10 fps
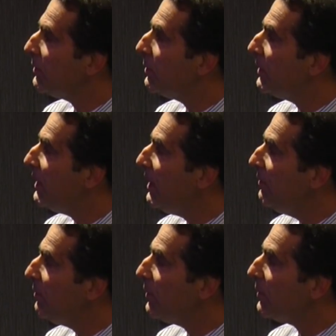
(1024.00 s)
fluid
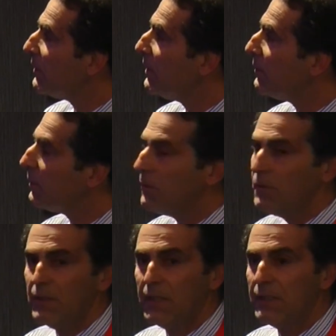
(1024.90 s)
inversely
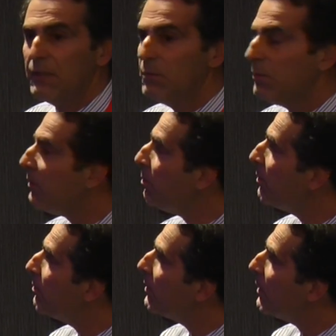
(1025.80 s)
associated with
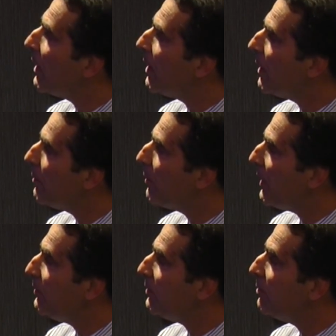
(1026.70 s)

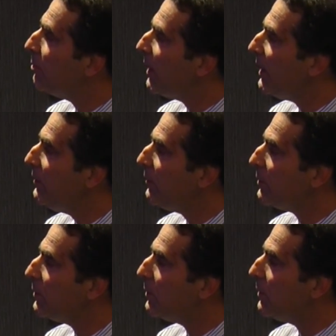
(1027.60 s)
patient pain
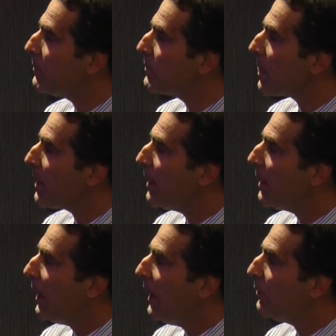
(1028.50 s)
score.
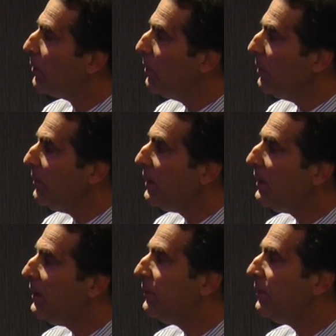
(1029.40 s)
And all of
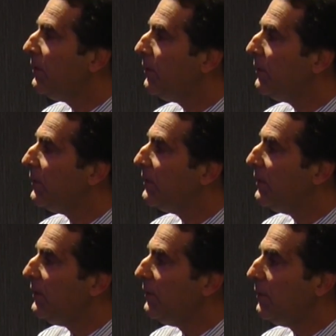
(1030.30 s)
the E series and
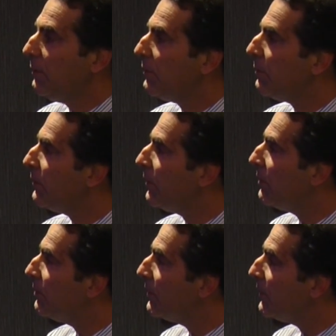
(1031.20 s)
D series
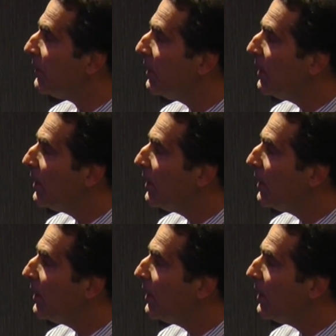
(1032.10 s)
resolvents